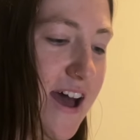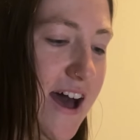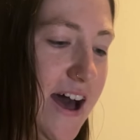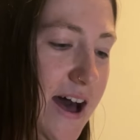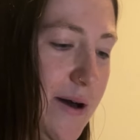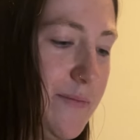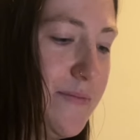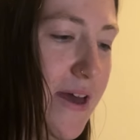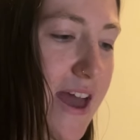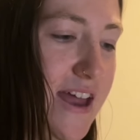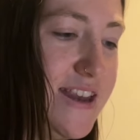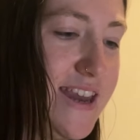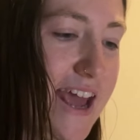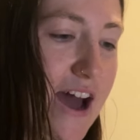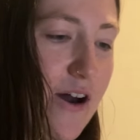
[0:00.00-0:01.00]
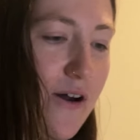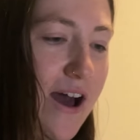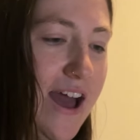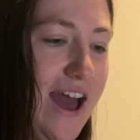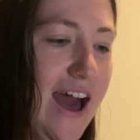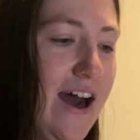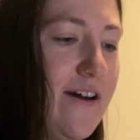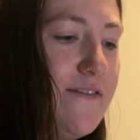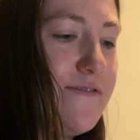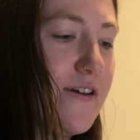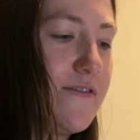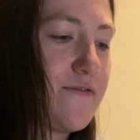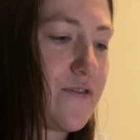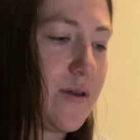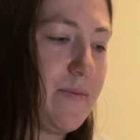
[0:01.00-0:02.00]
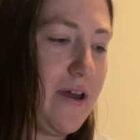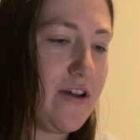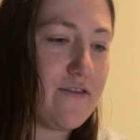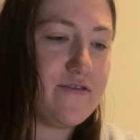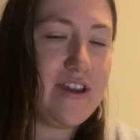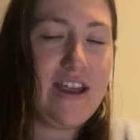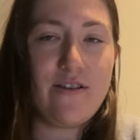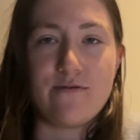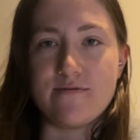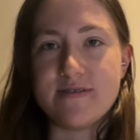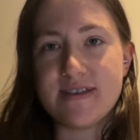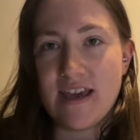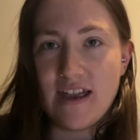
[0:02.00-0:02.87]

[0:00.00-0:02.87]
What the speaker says: And now I have a free pair of needles